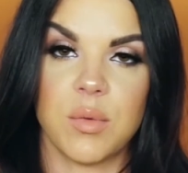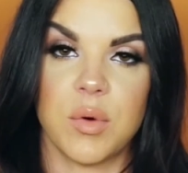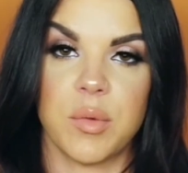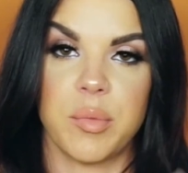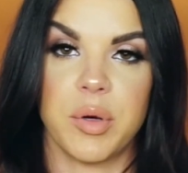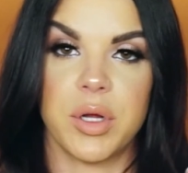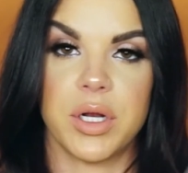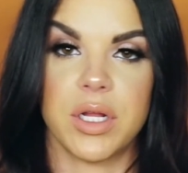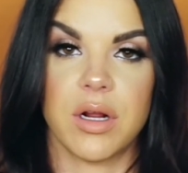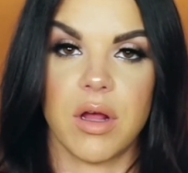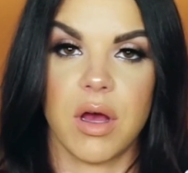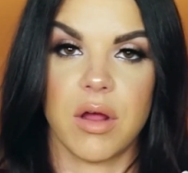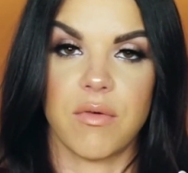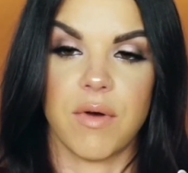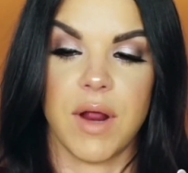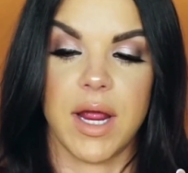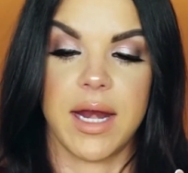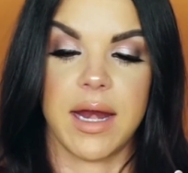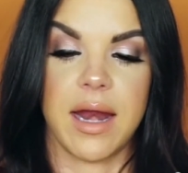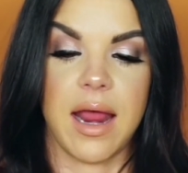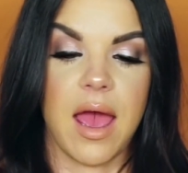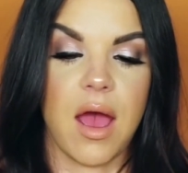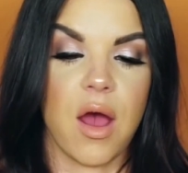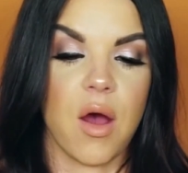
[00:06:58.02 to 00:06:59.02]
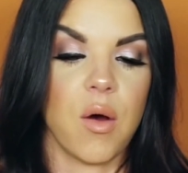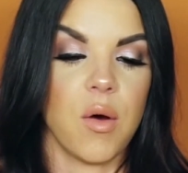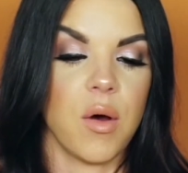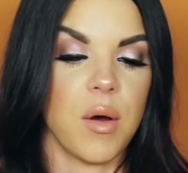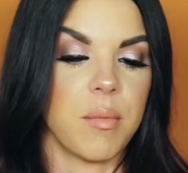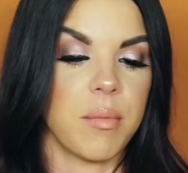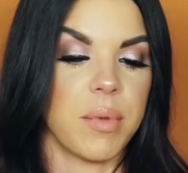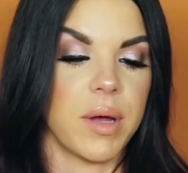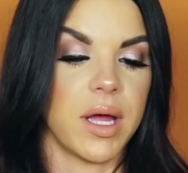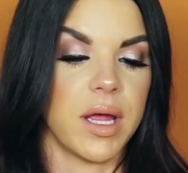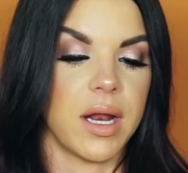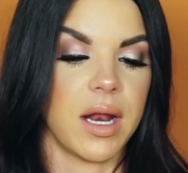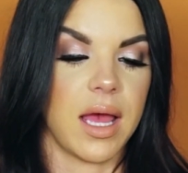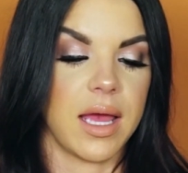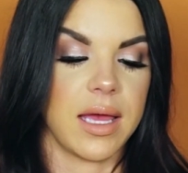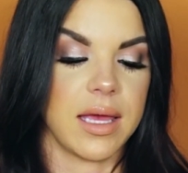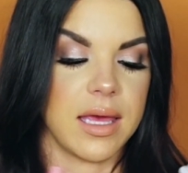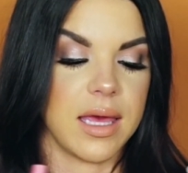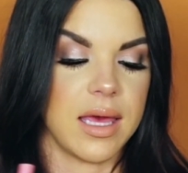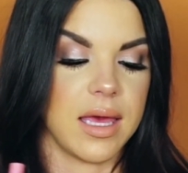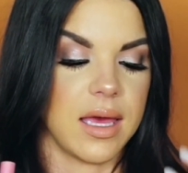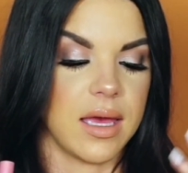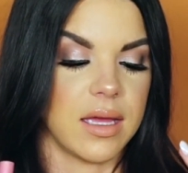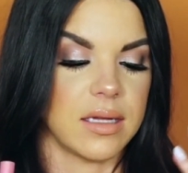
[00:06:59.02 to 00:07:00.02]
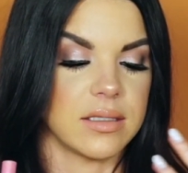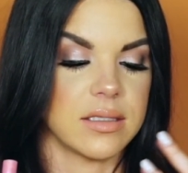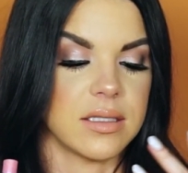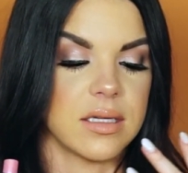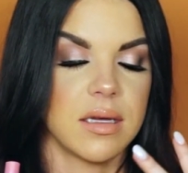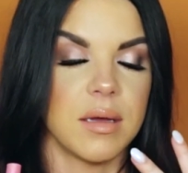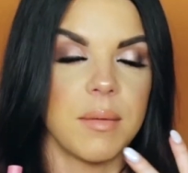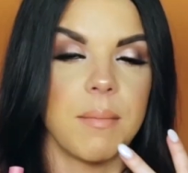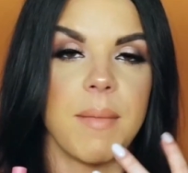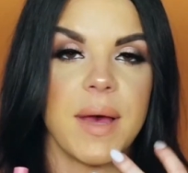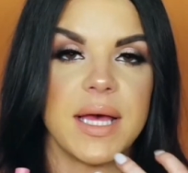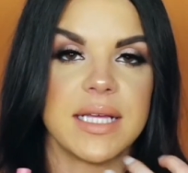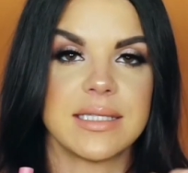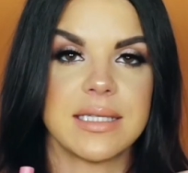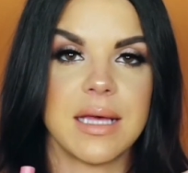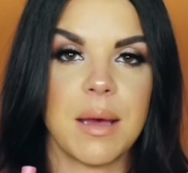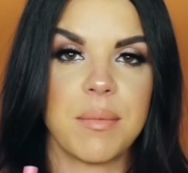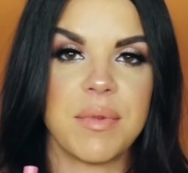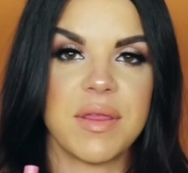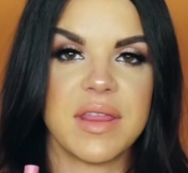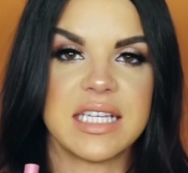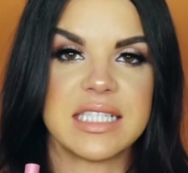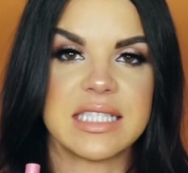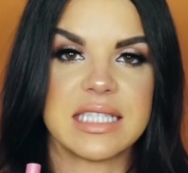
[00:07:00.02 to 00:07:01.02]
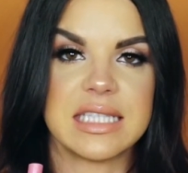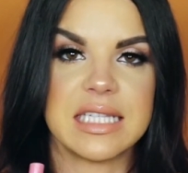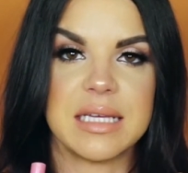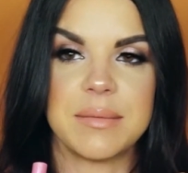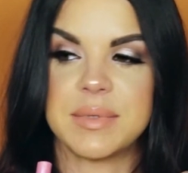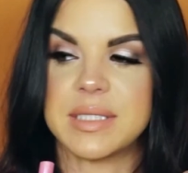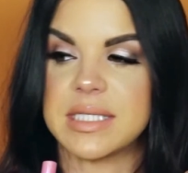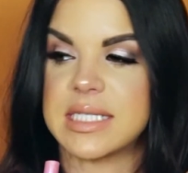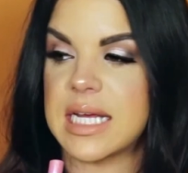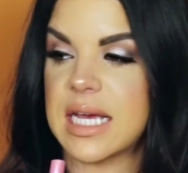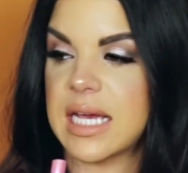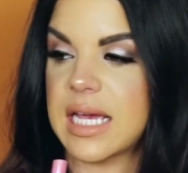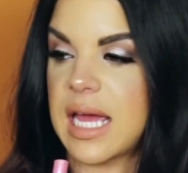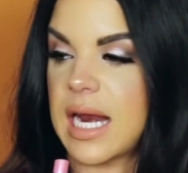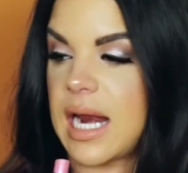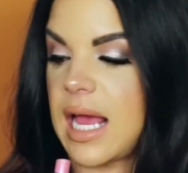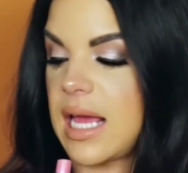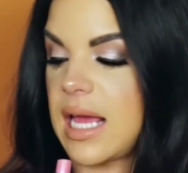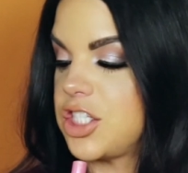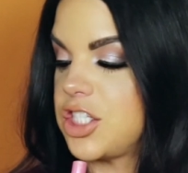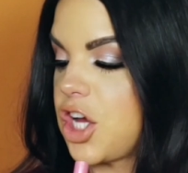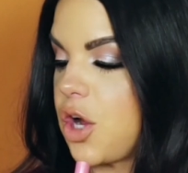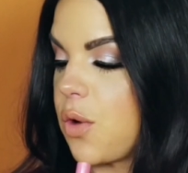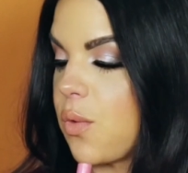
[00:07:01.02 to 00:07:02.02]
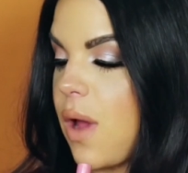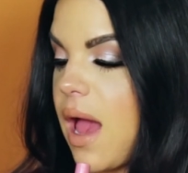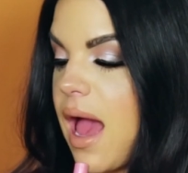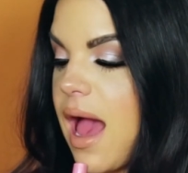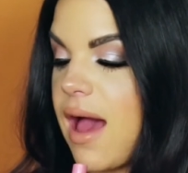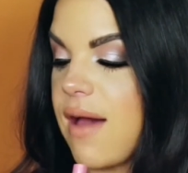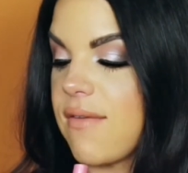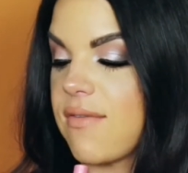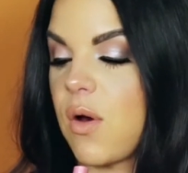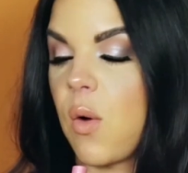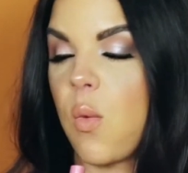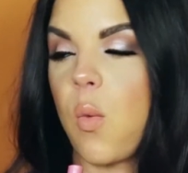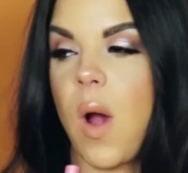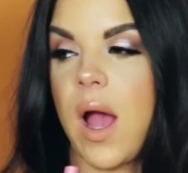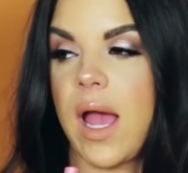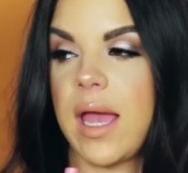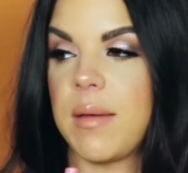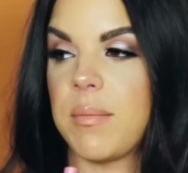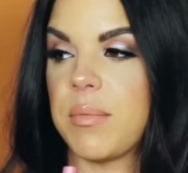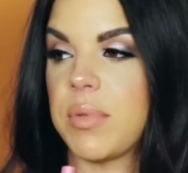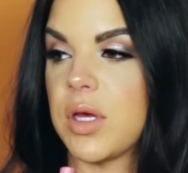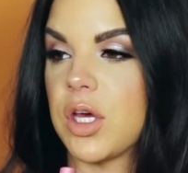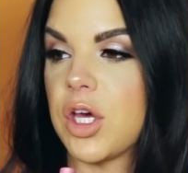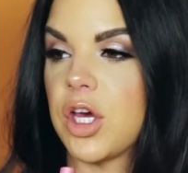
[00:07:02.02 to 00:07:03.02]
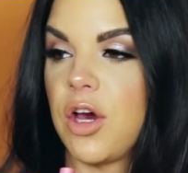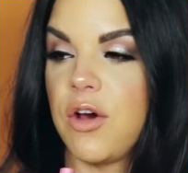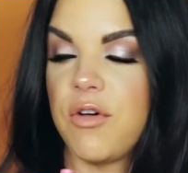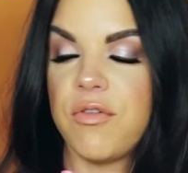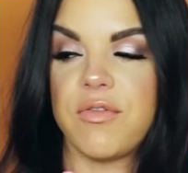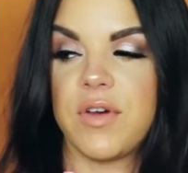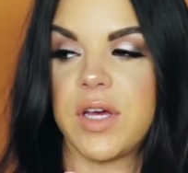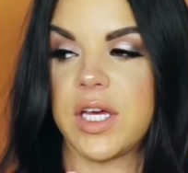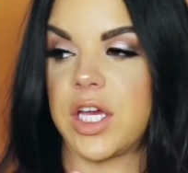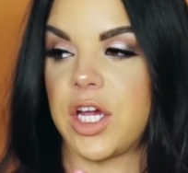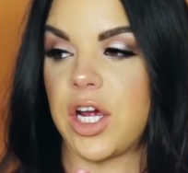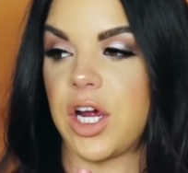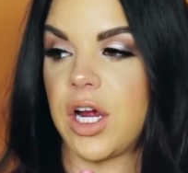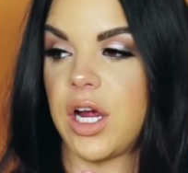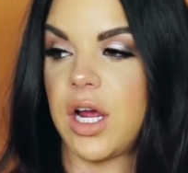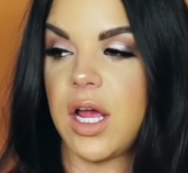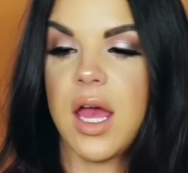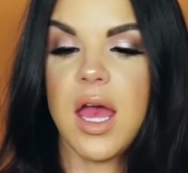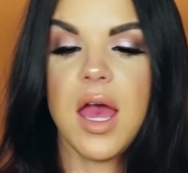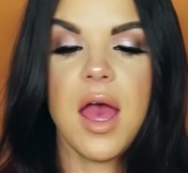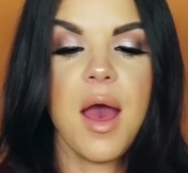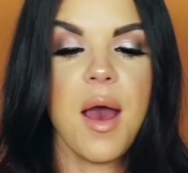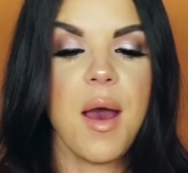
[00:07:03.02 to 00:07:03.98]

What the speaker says: I would put it on right now, but I can't mess up this lipstick, don't have a wipe. Go figure.